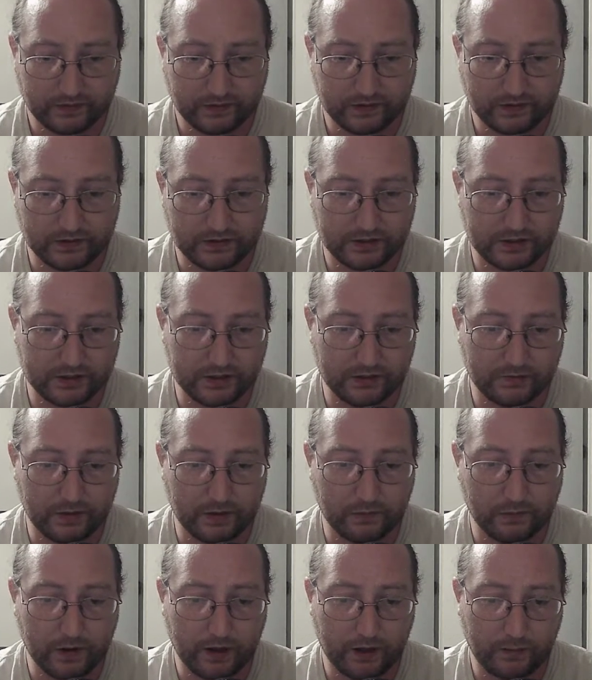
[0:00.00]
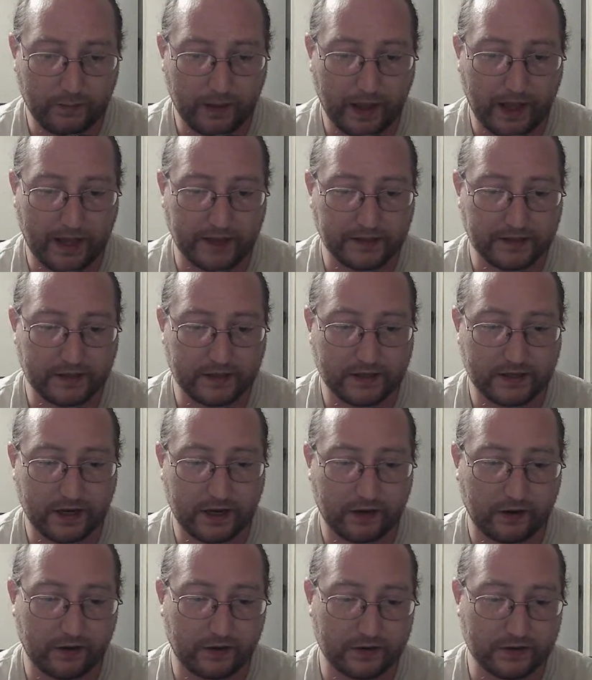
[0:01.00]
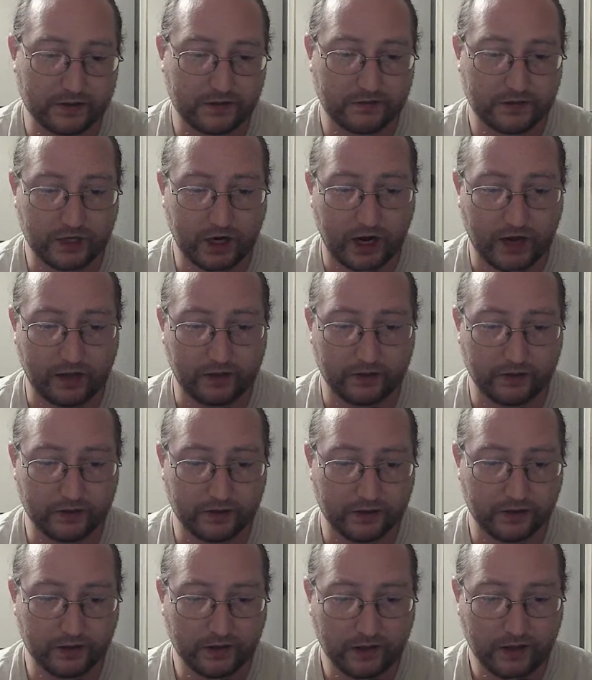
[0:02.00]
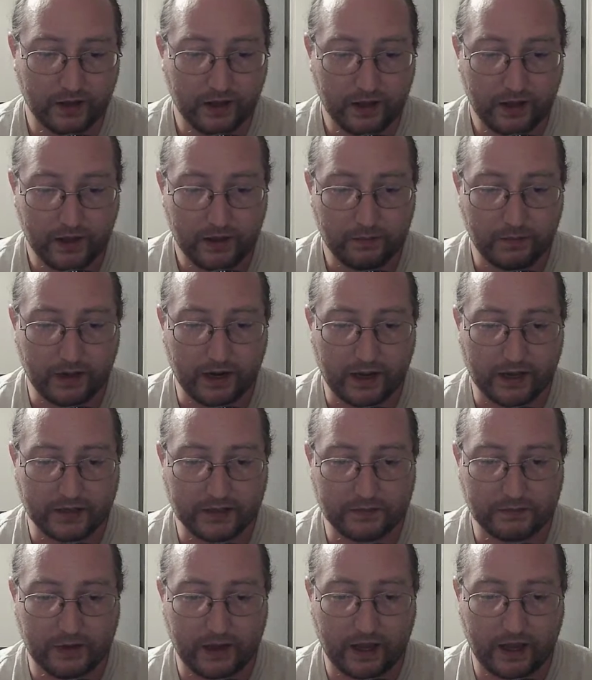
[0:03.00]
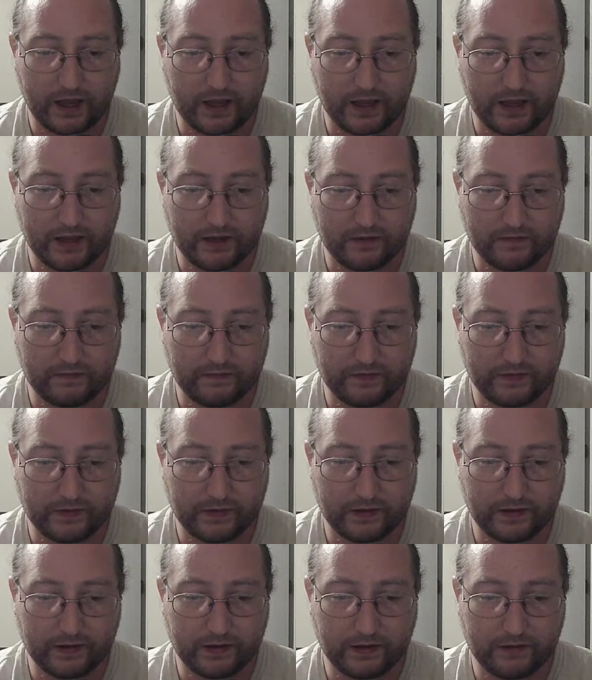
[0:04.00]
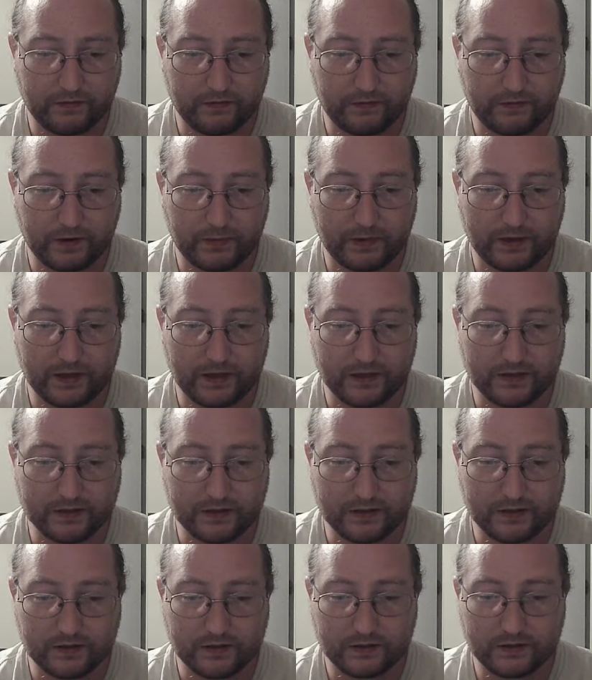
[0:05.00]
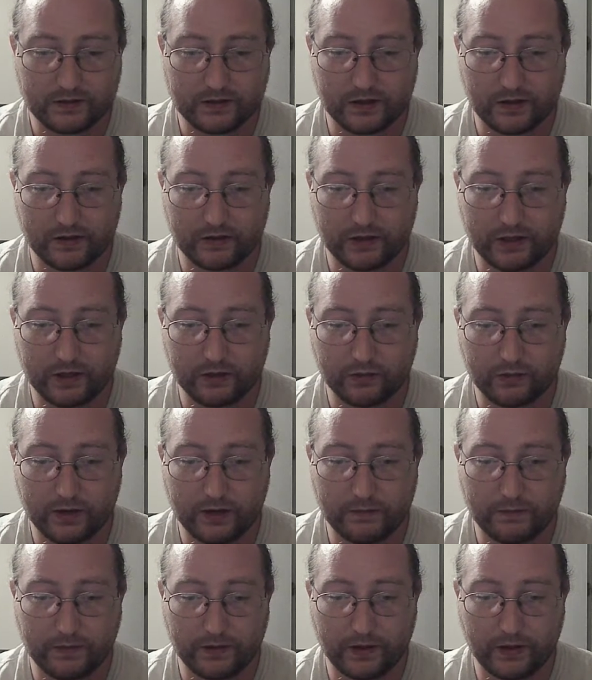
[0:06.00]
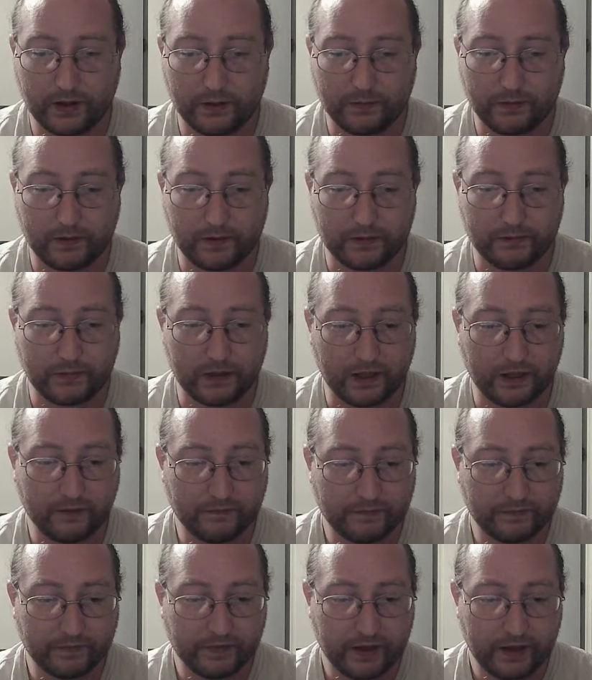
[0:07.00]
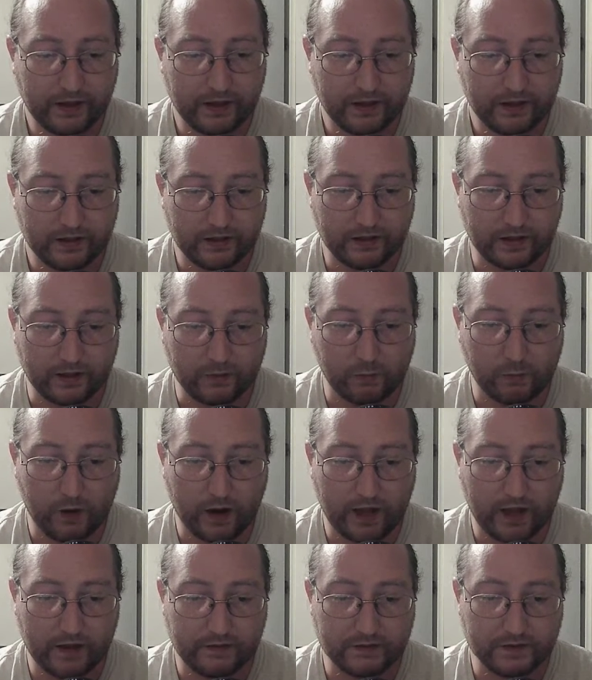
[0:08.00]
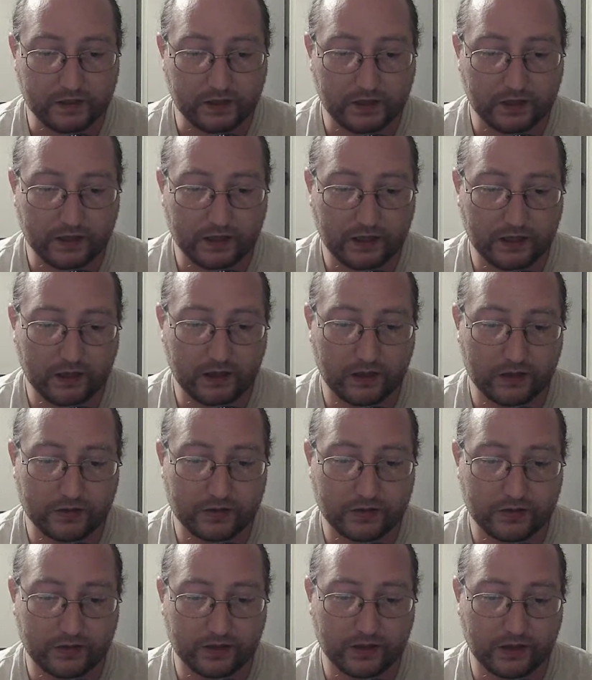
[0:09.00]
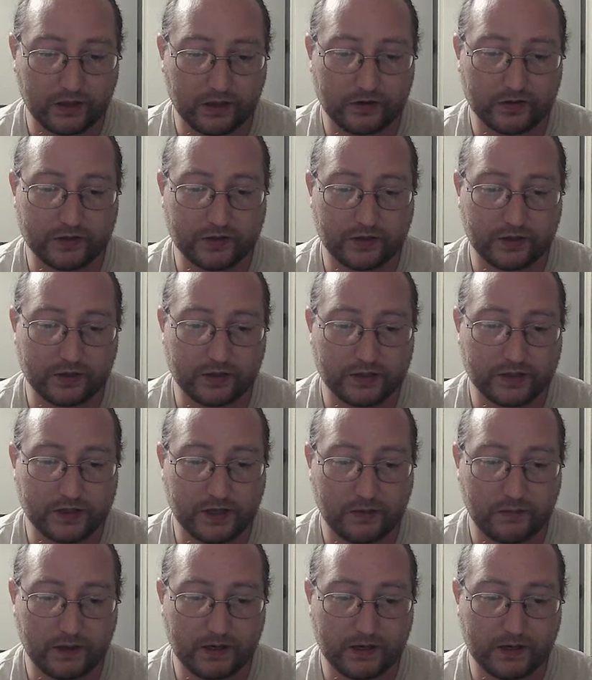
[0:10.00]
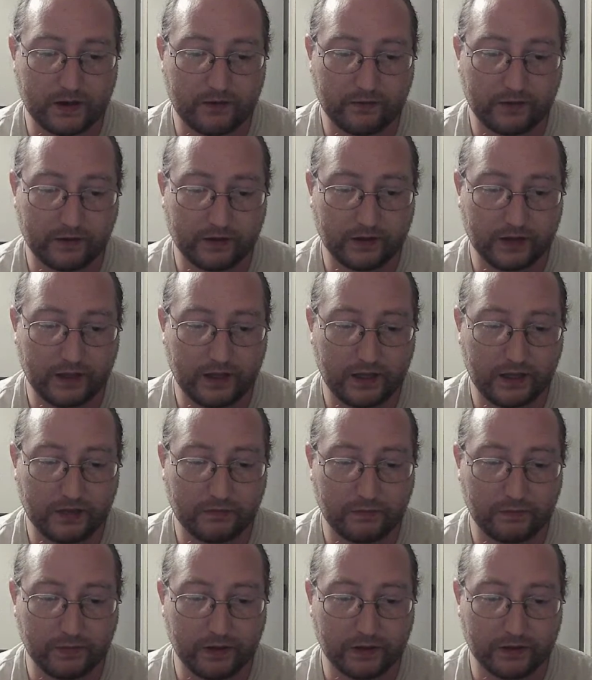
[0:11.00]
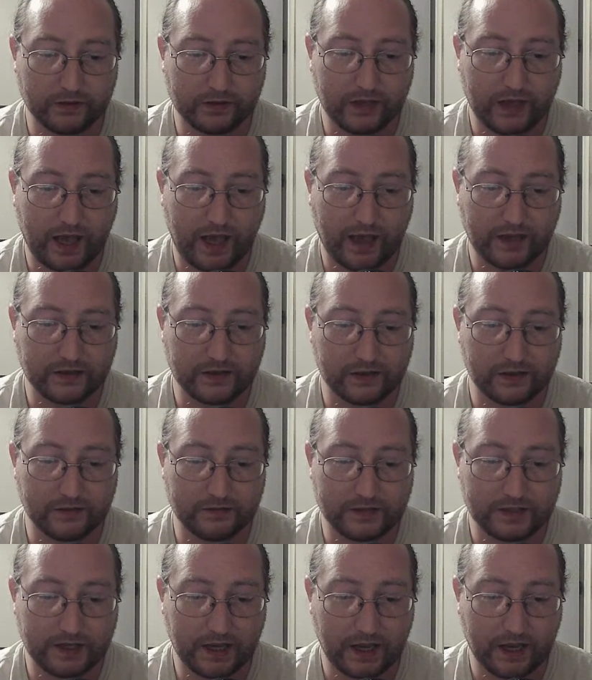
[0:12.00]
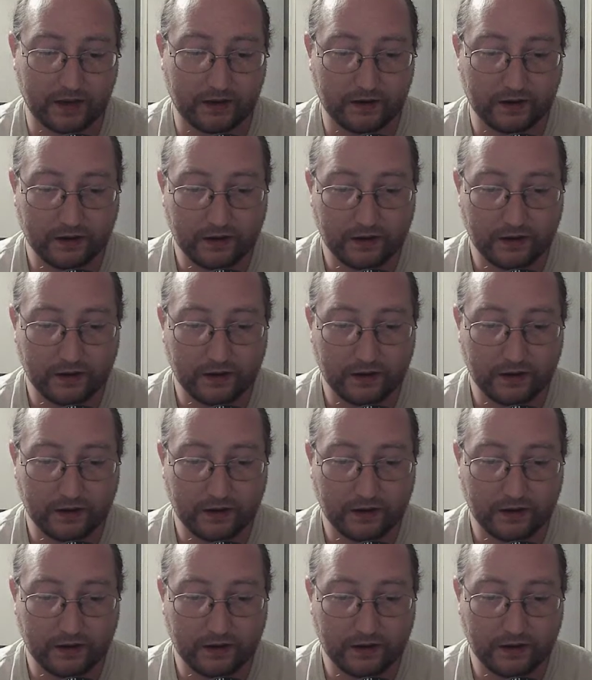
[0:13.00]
should be well past the terrors of childhood, but as my infirmities slowly creep up on me, like waves licking closer and closer to some indifferently built castle of sand,